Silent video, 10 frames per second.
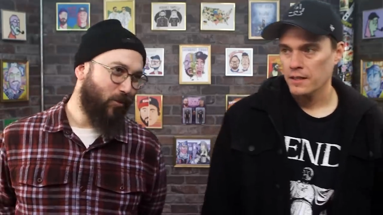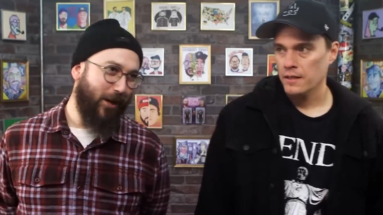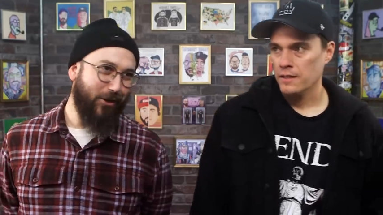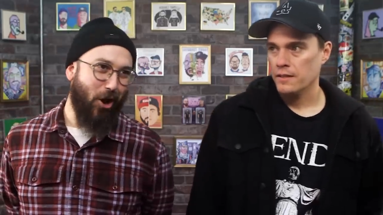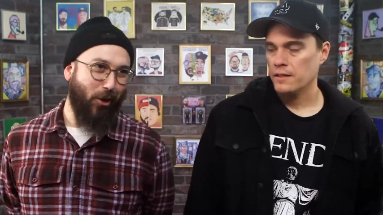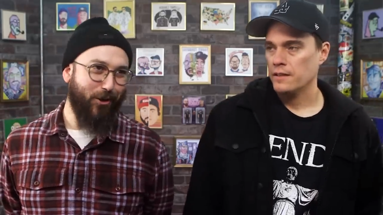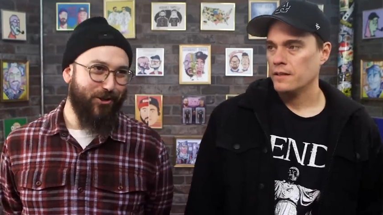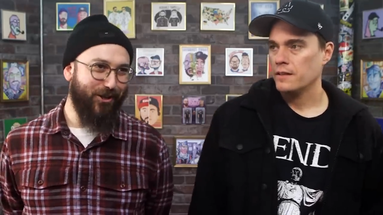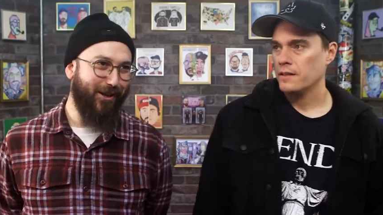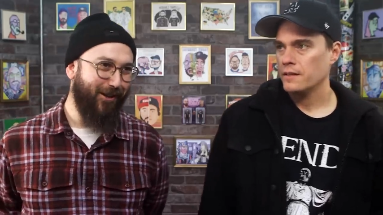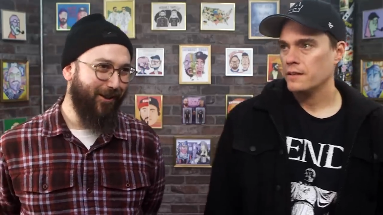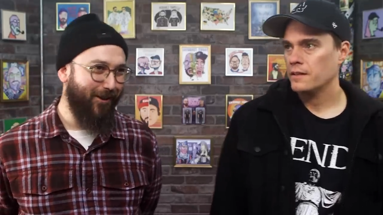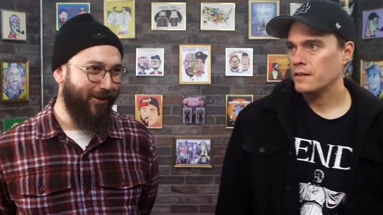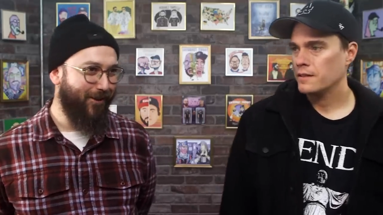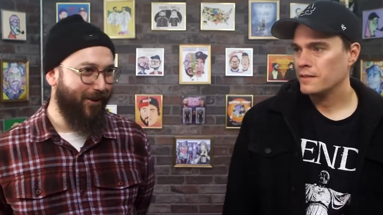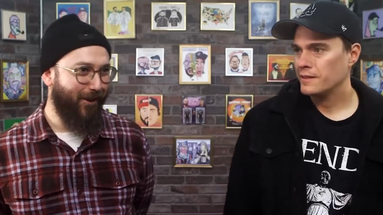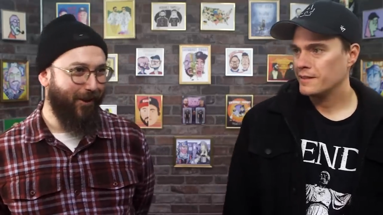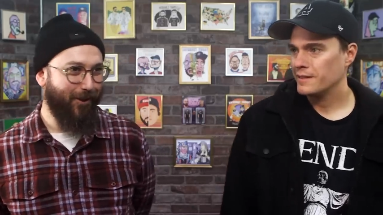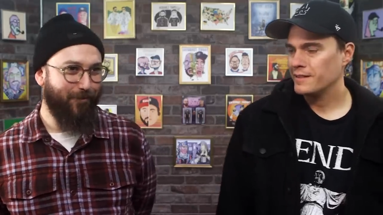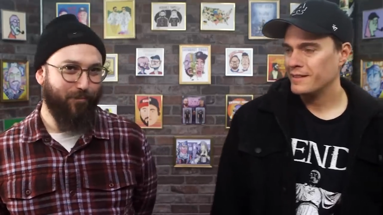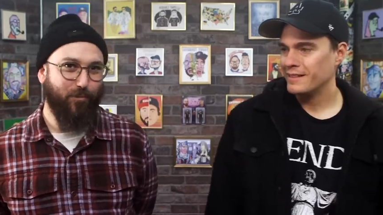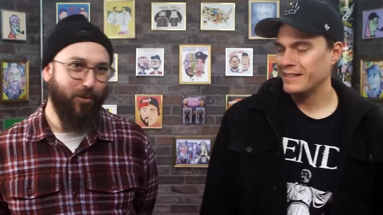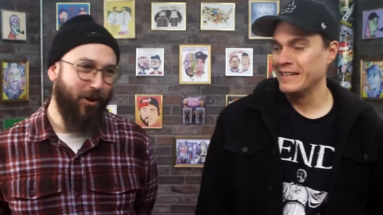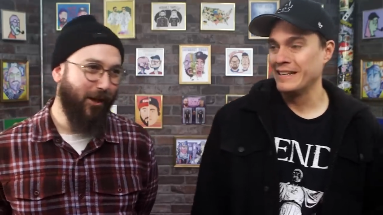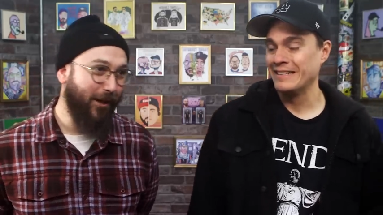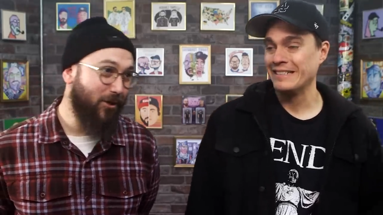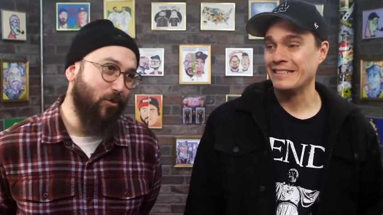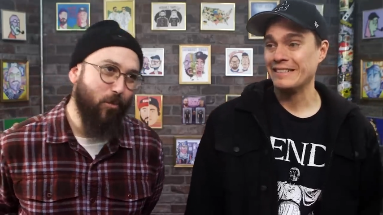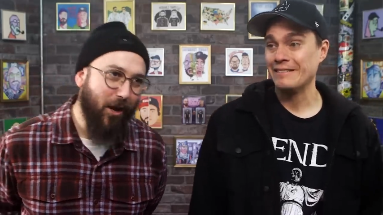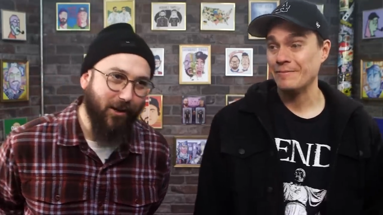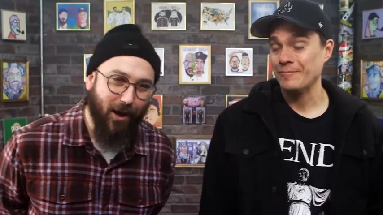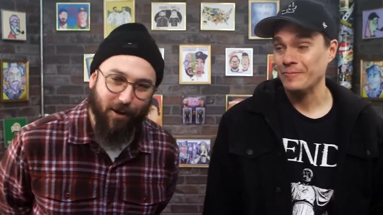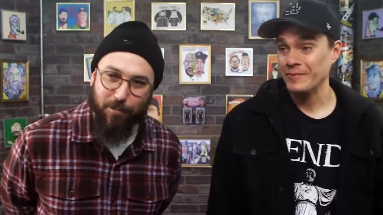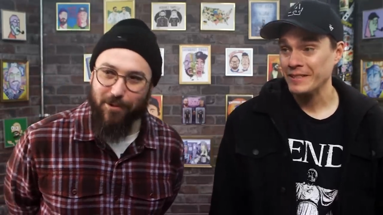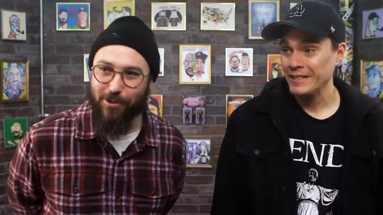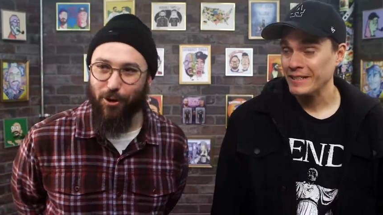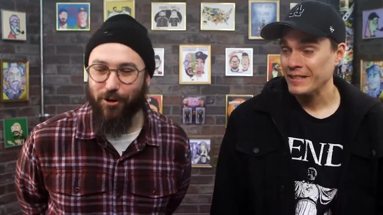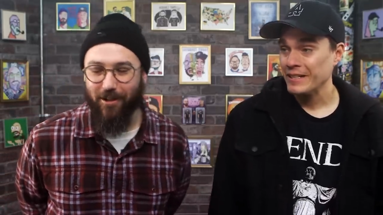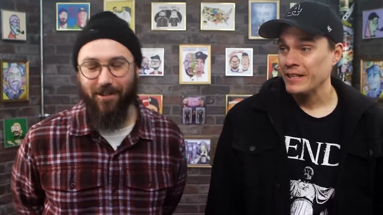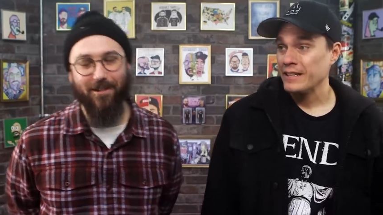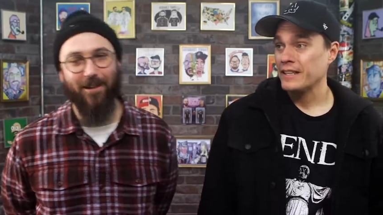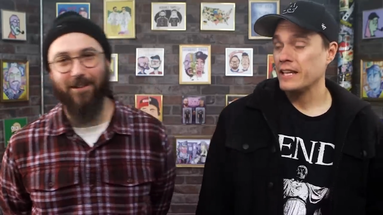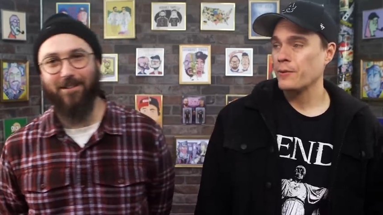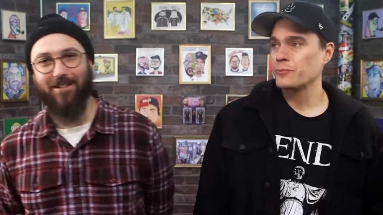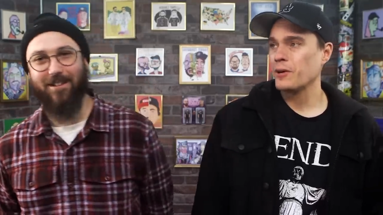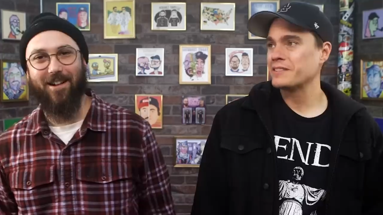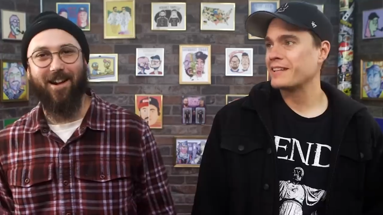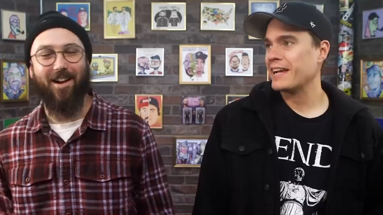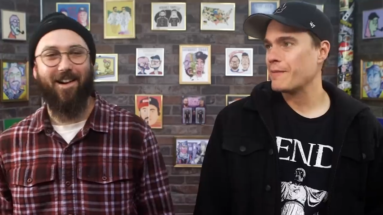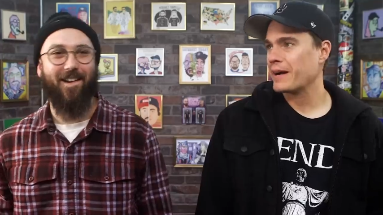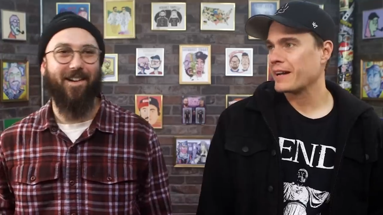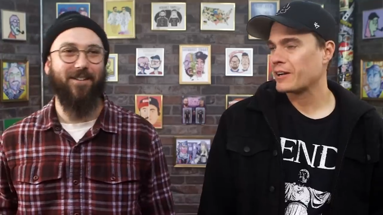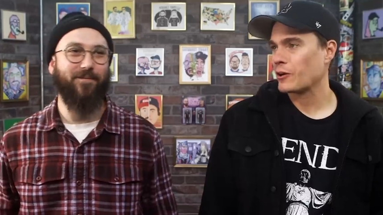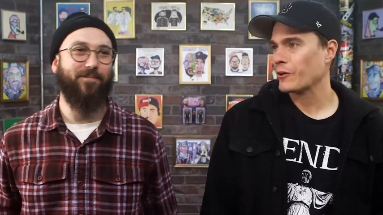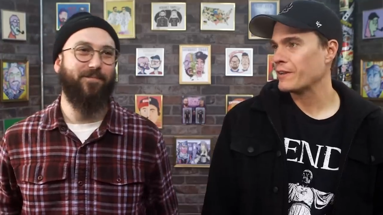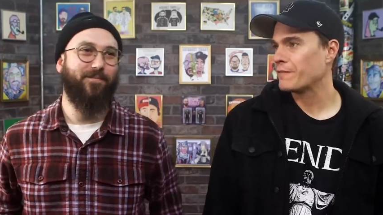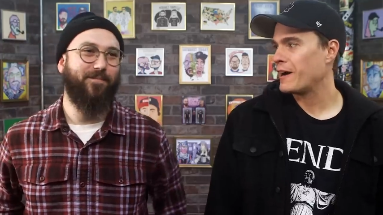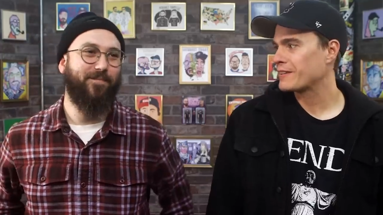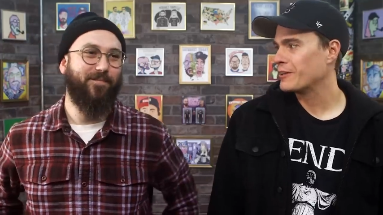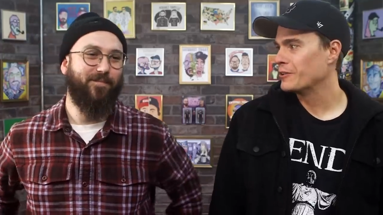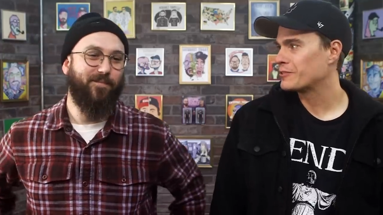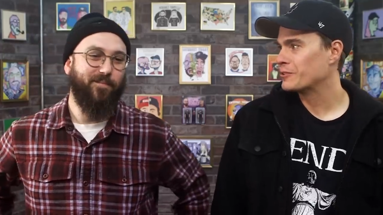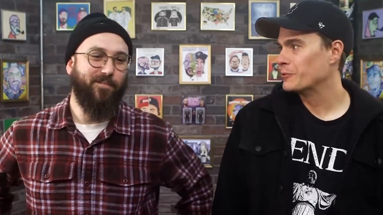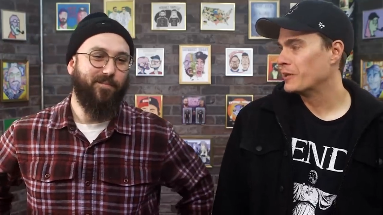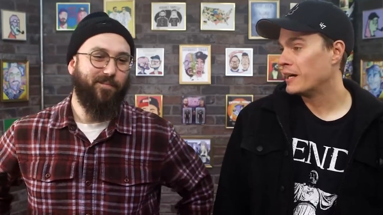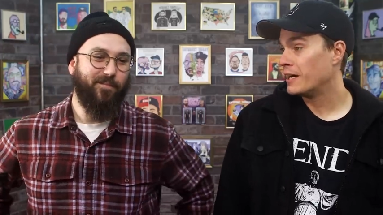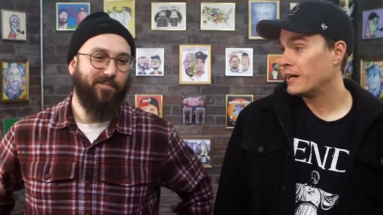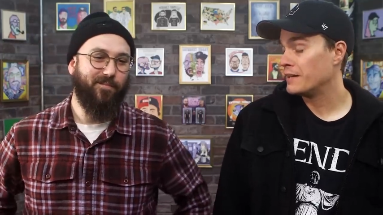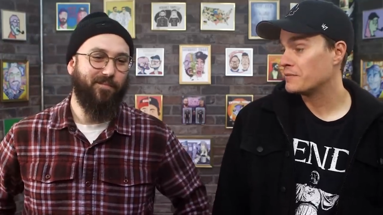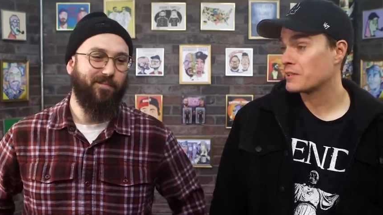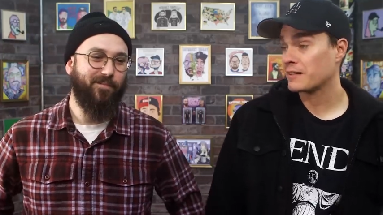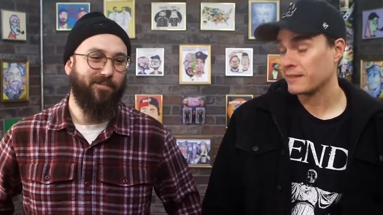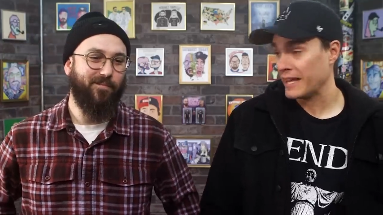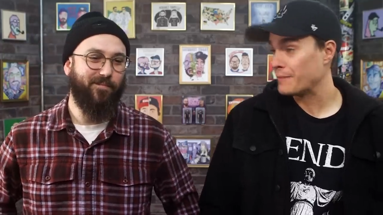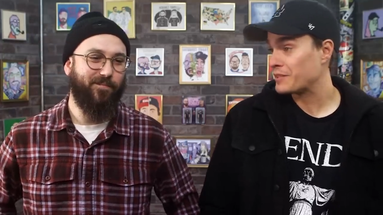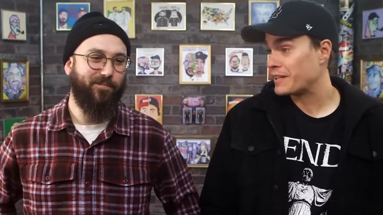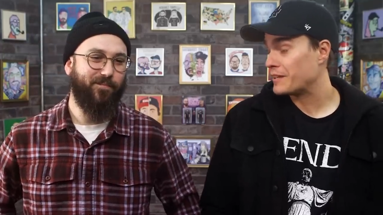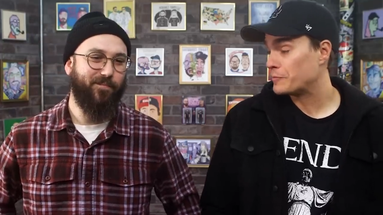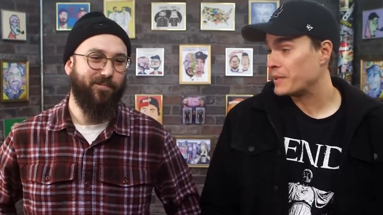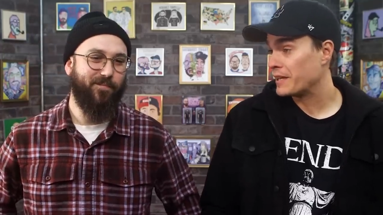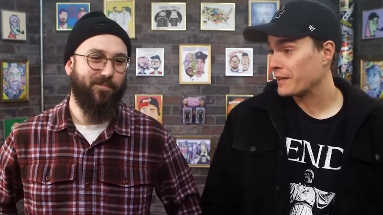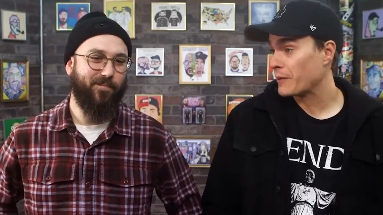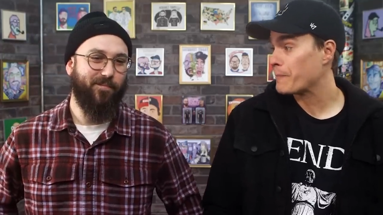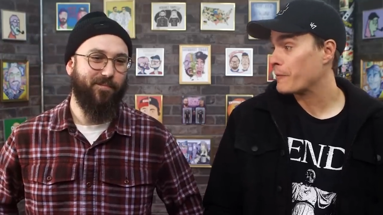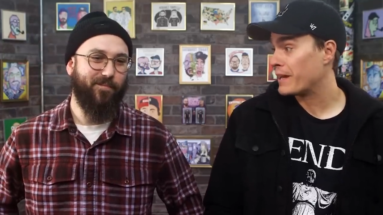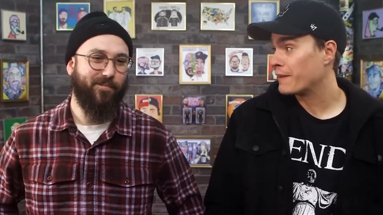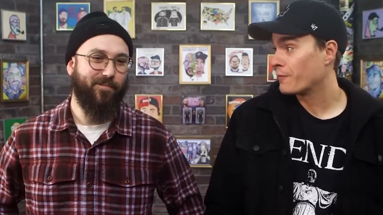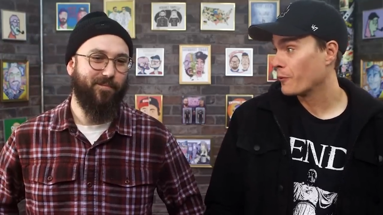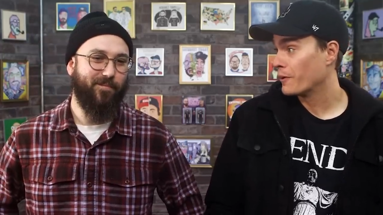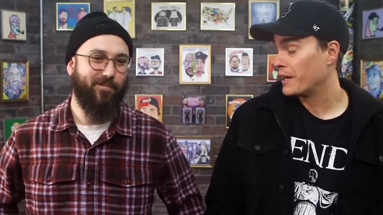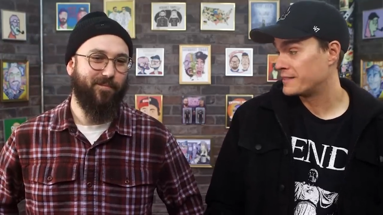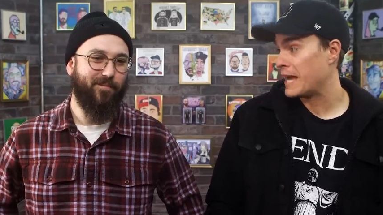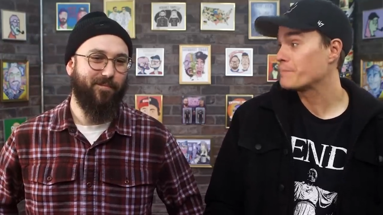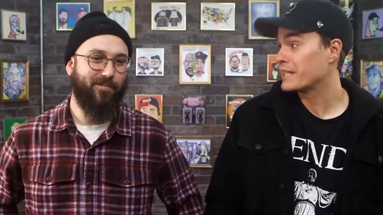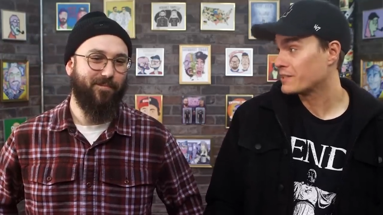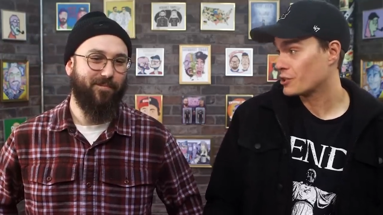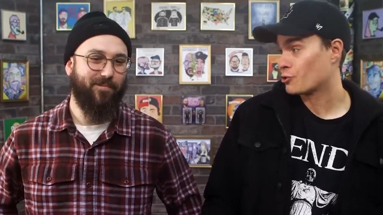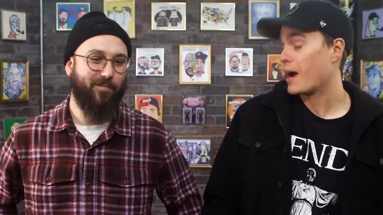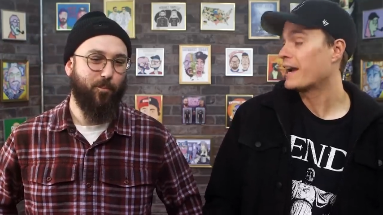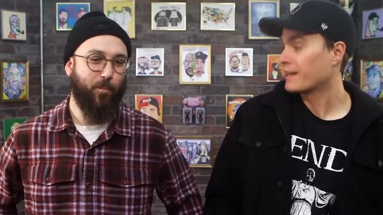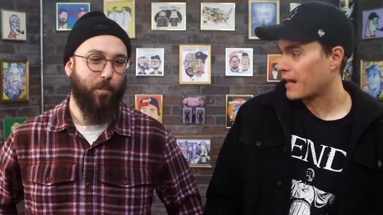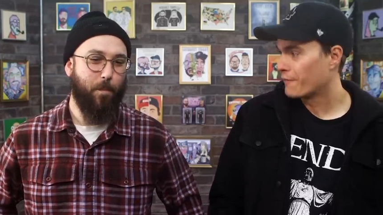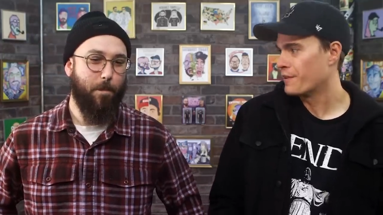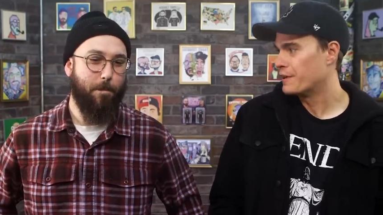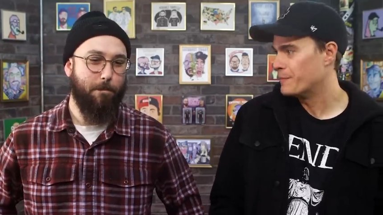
Speaker 1: acknowledging that uh, the election might not have been stolen. Uh, there was one
Speaker 2: today about a current Fox host who uh, claims that he's being reprimanded for attempting to try and cover the